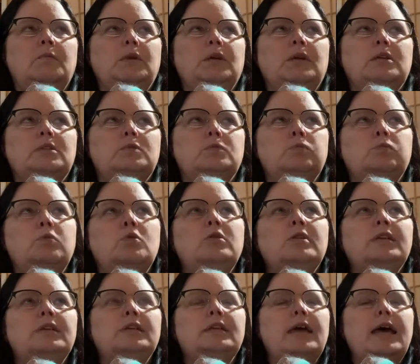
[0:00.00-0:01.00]
Because
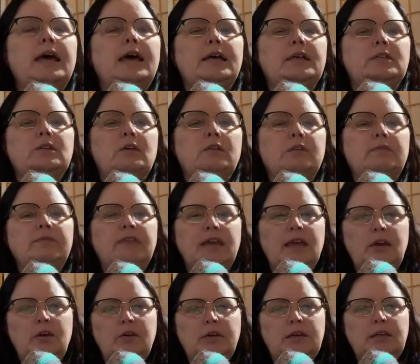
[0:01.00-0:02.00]
woolen has all of the
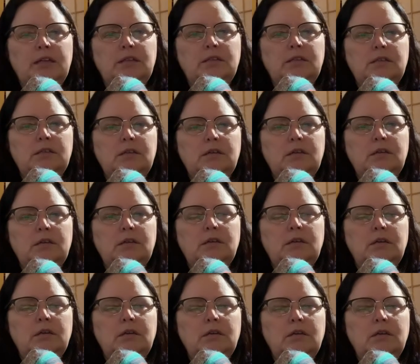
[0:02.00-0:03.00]
air in it.
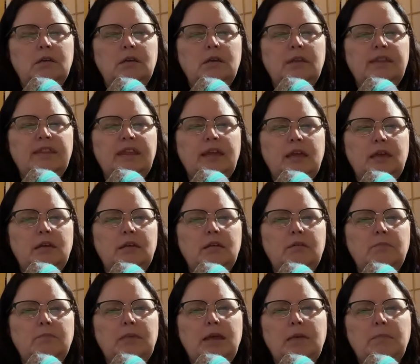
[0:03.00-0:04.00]
I think,
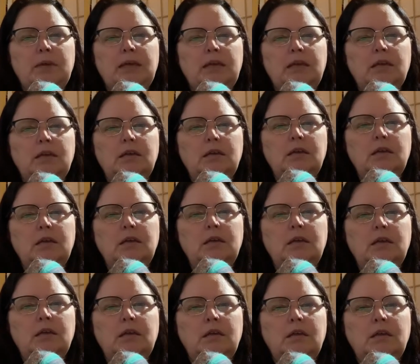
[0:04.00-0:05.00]
maybe.
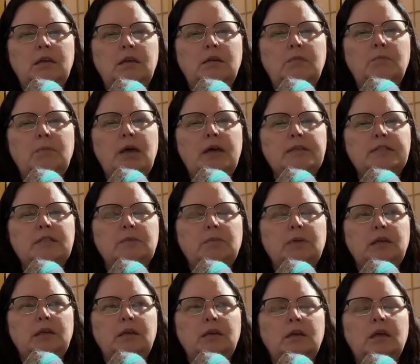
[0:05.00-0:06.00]

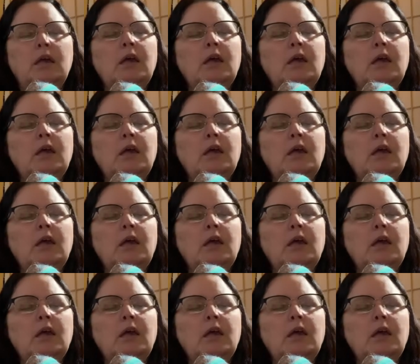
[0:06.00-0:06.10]
Possibly.